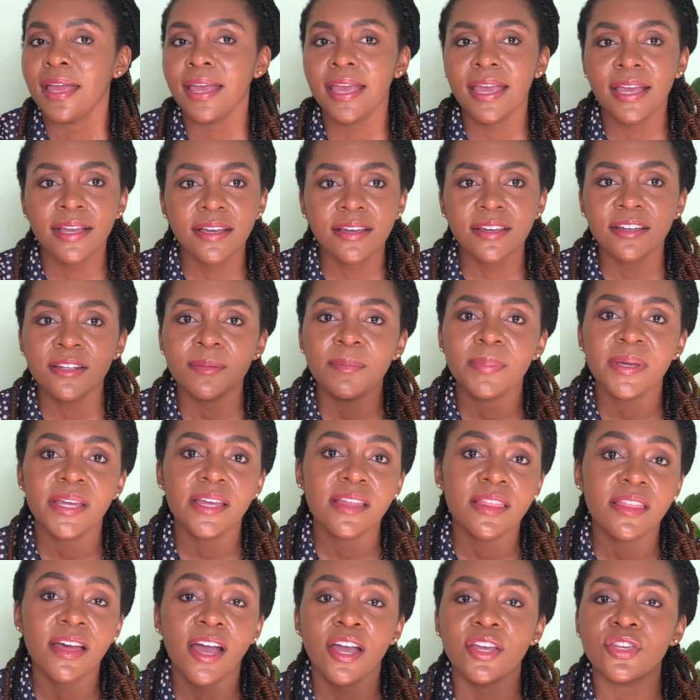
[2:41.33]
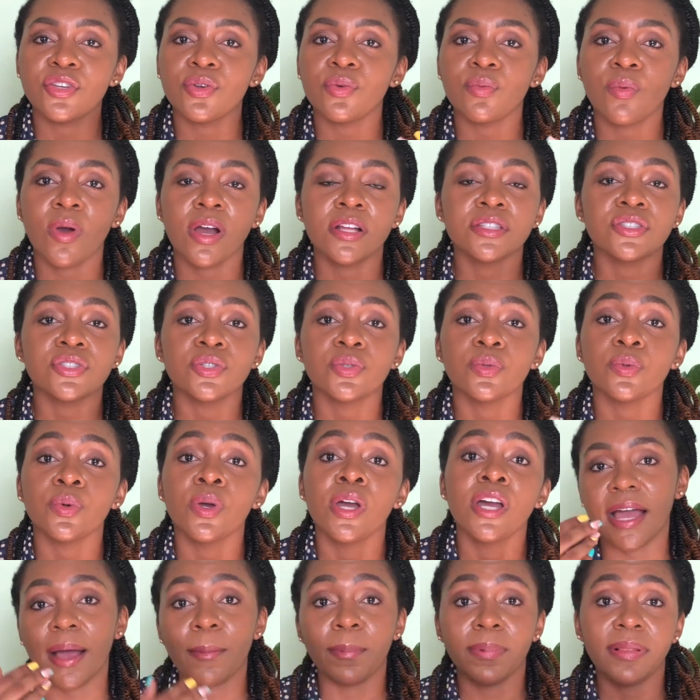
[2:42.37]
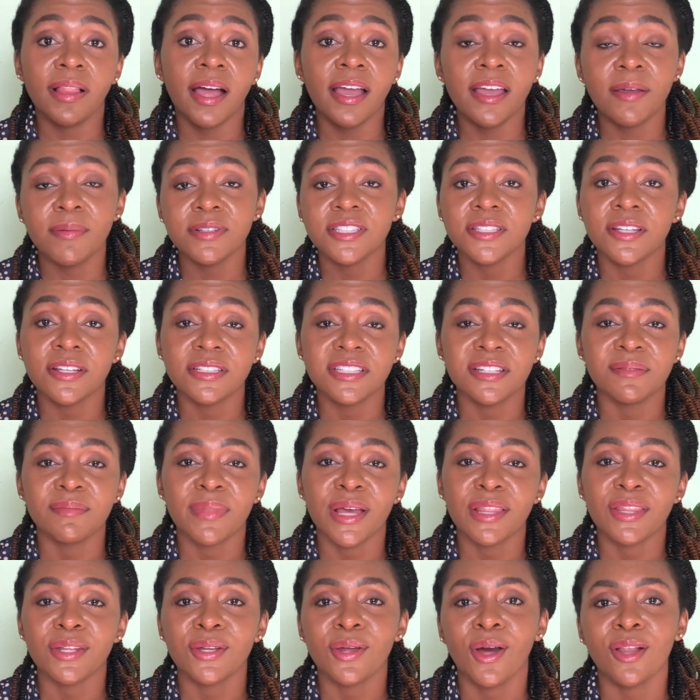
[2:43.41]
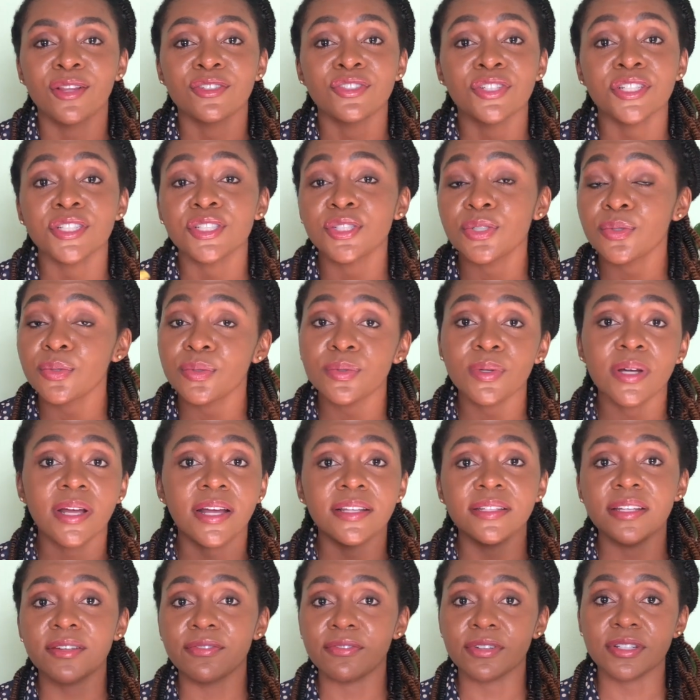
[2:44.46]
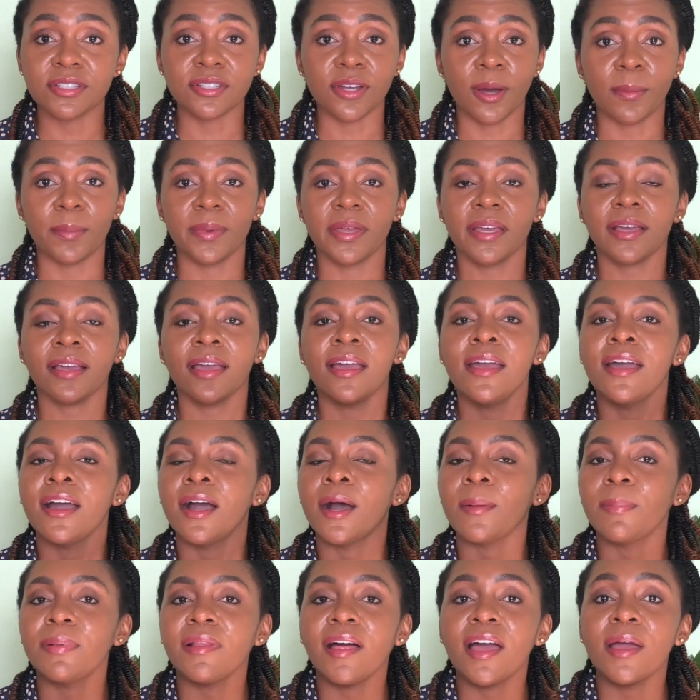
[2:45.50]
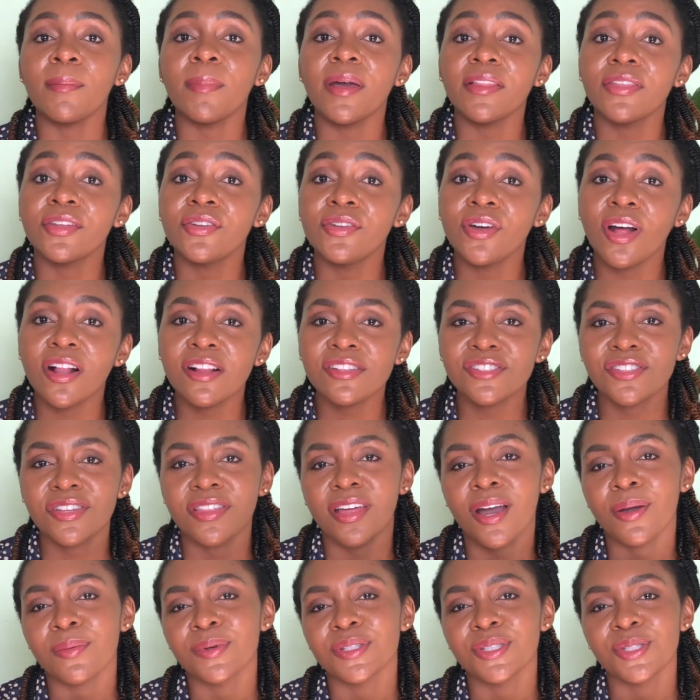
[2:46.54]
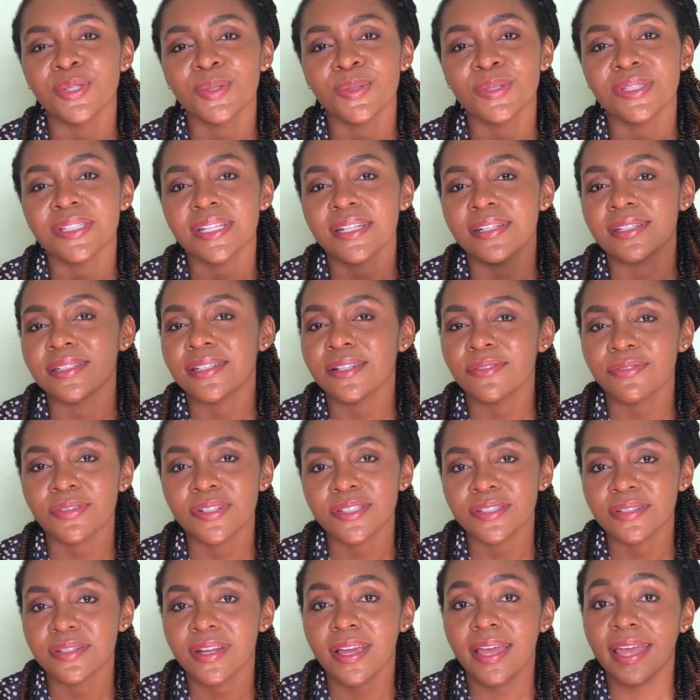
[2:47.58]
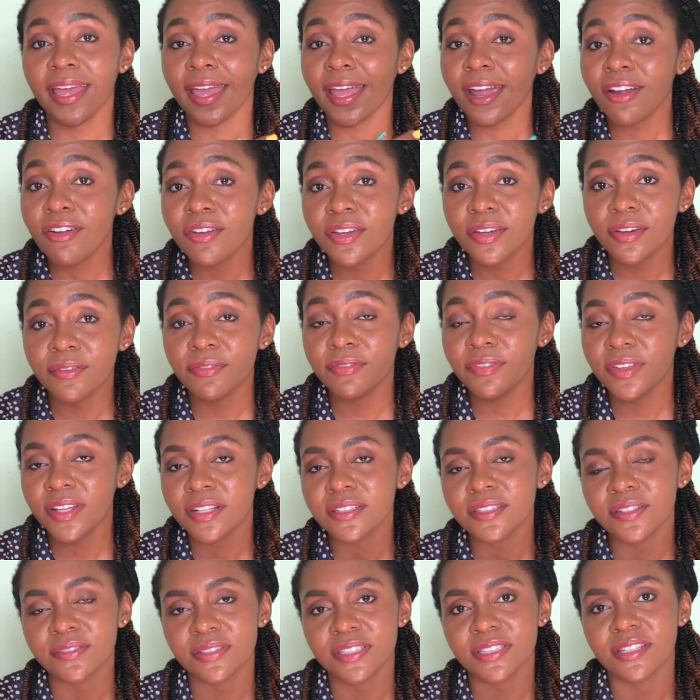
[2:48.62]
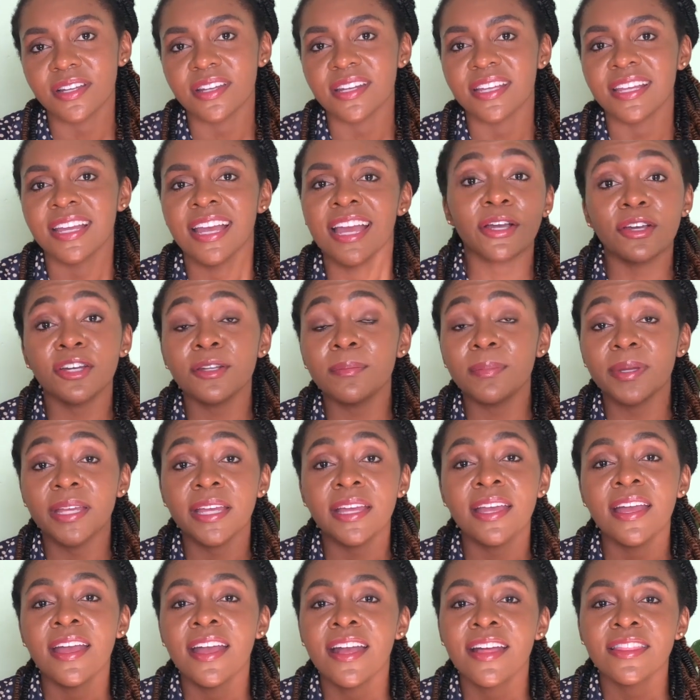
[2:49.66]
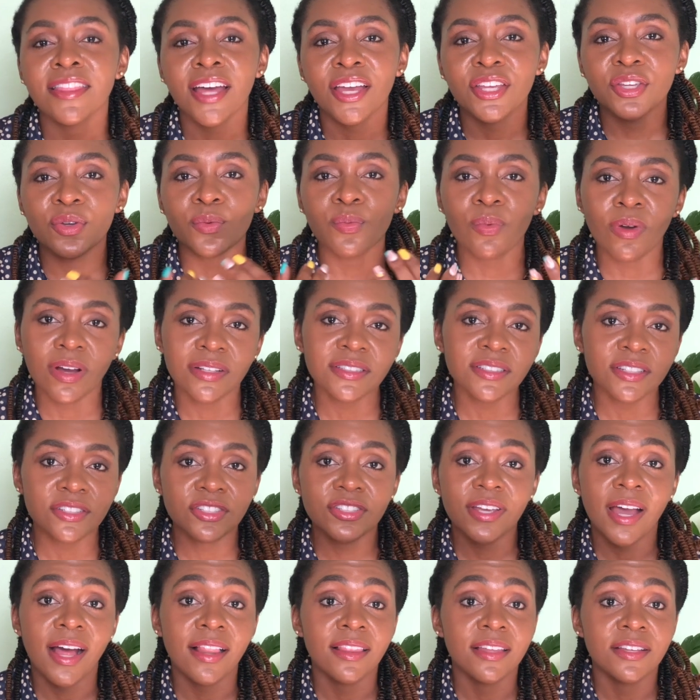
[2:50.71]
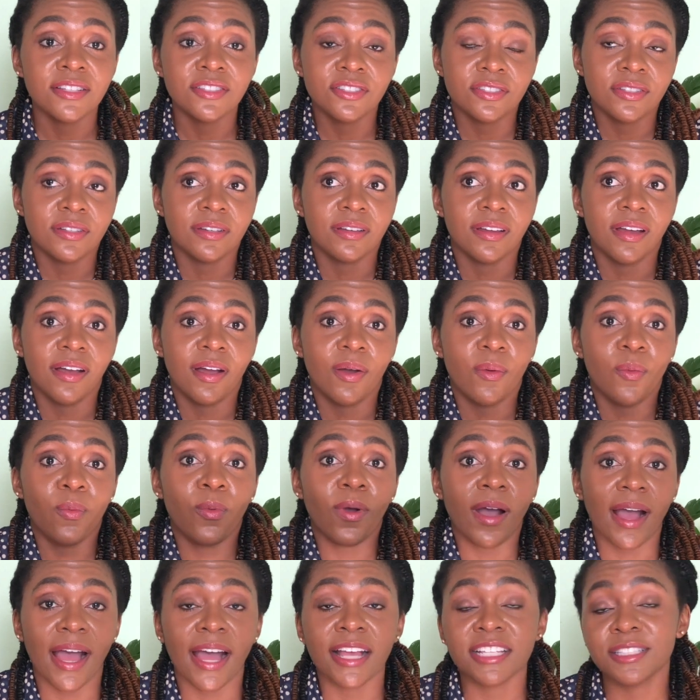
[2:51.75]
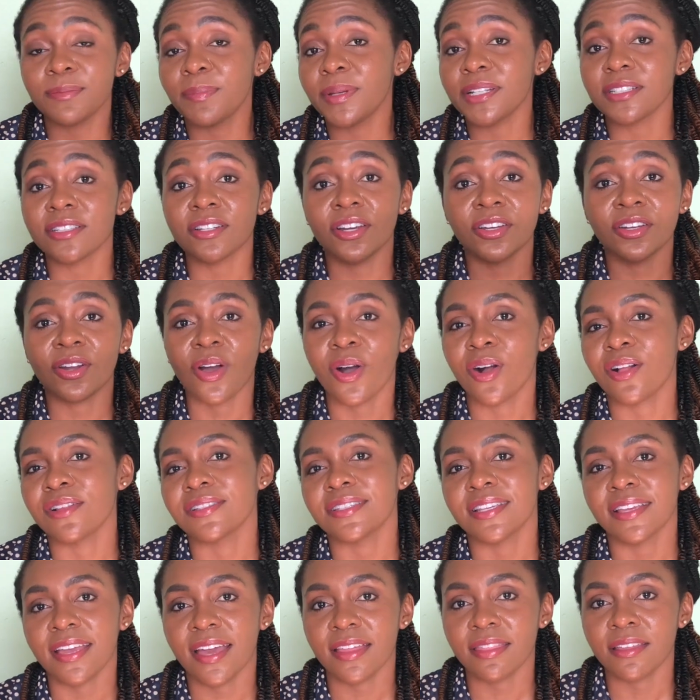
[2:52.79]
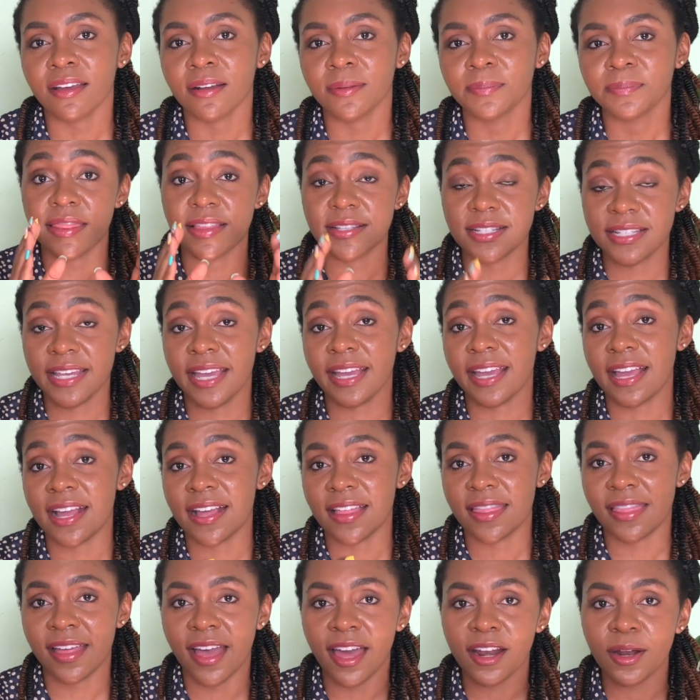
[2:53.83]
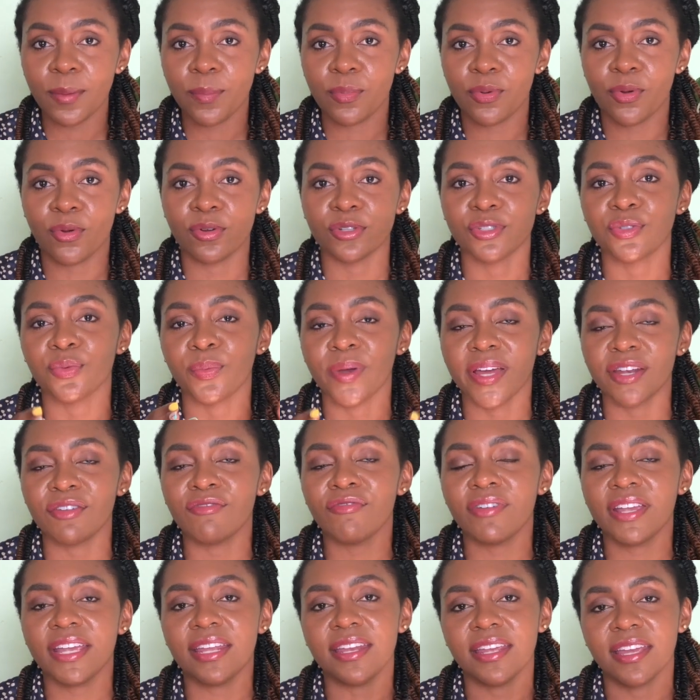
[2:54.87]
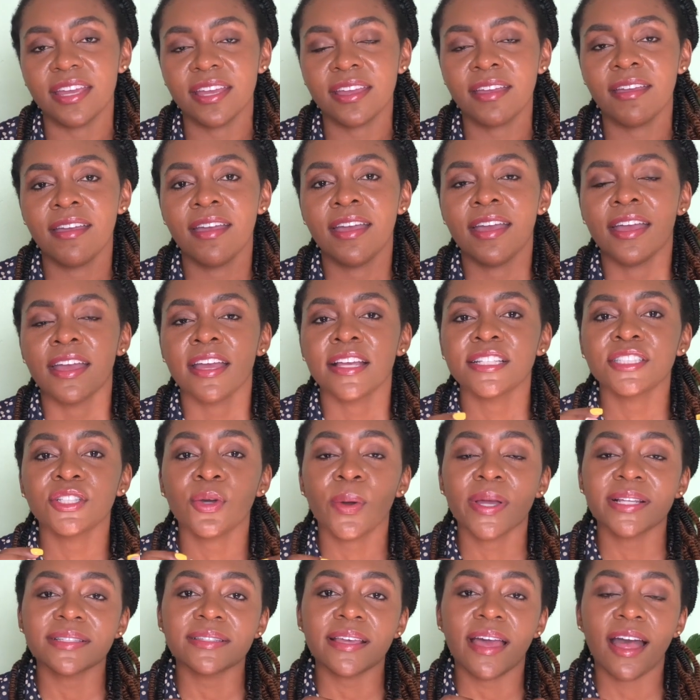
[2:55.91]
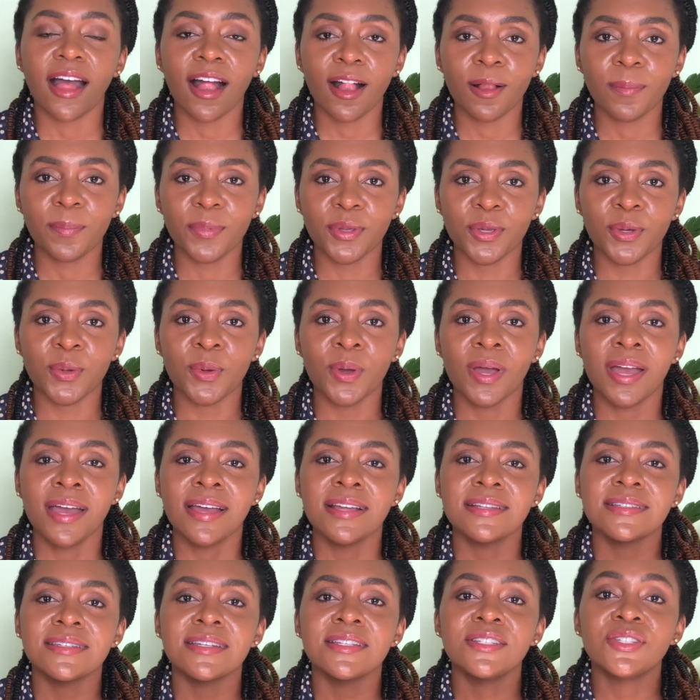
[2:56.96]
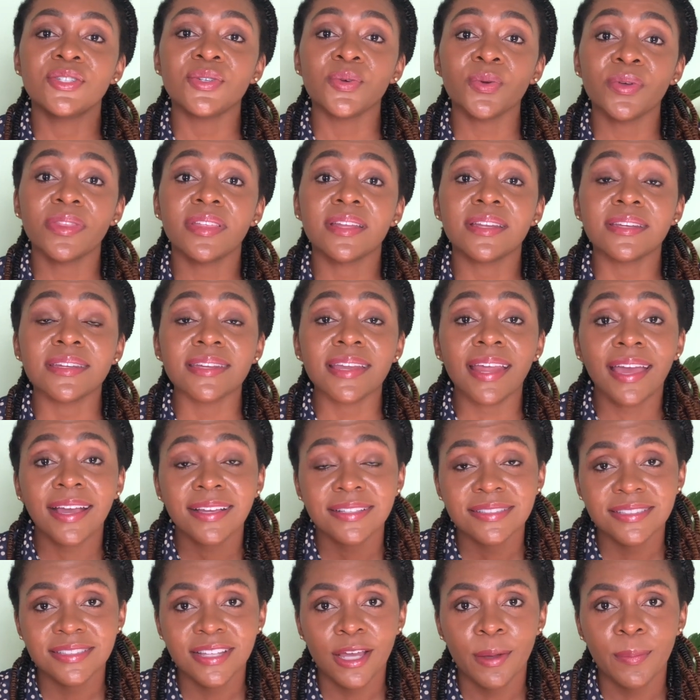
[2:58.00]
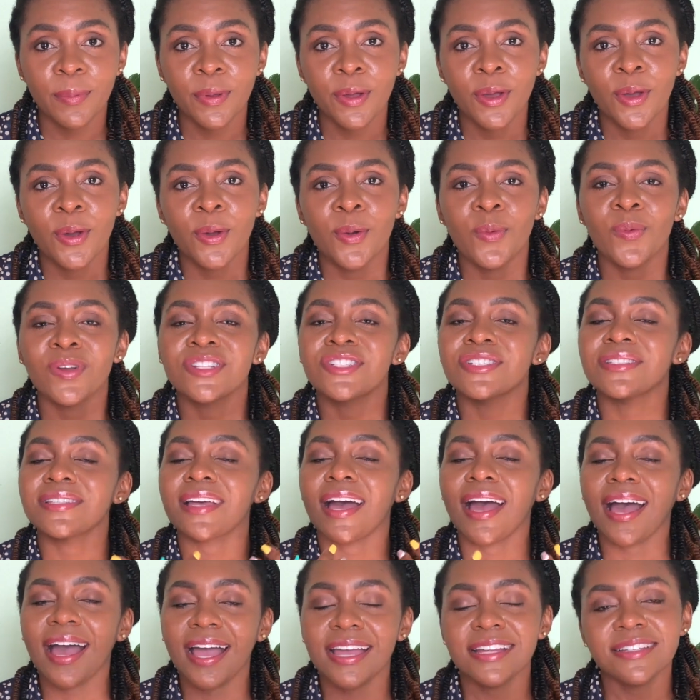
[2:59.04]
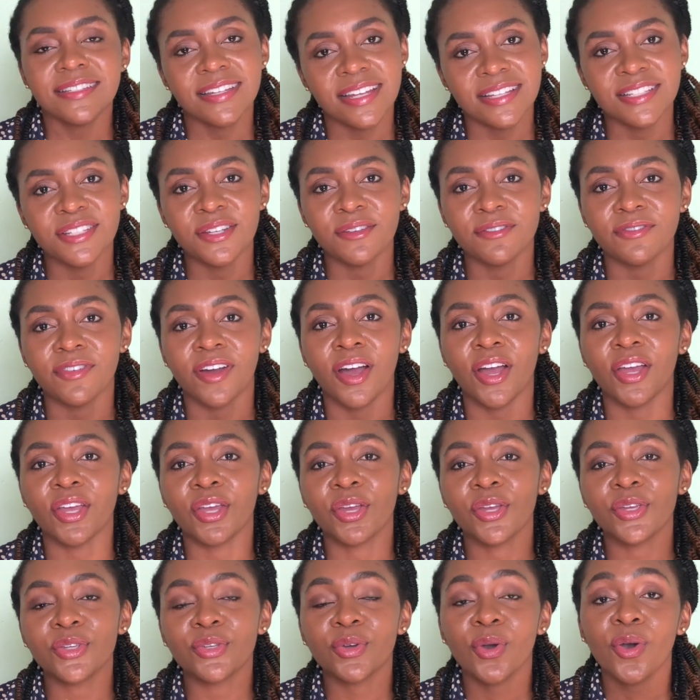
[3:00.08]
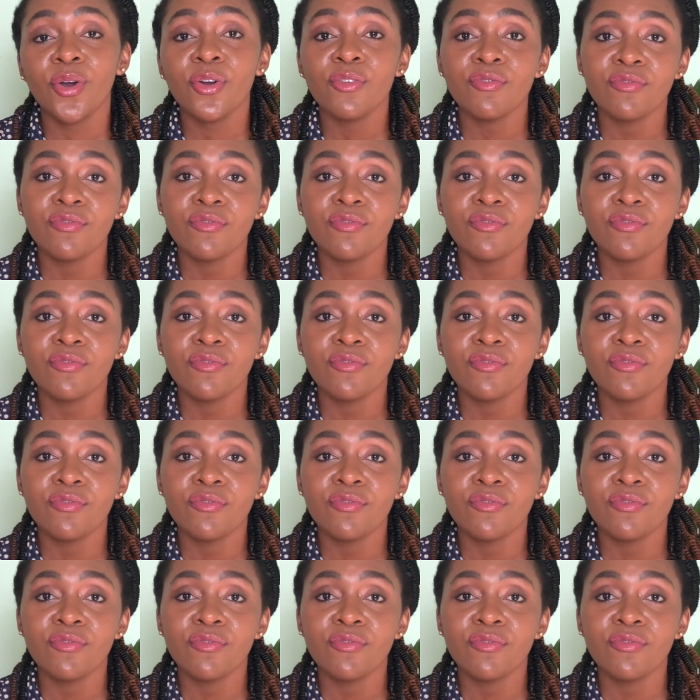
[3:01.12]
It could be that you want to apply a certain methodology to a different topic, apply a methodology that was used in a different area, field of study. It could be that you want to challenge what has been done altogether. Taking that approach when reading is going to help you to do the next step, which is identify your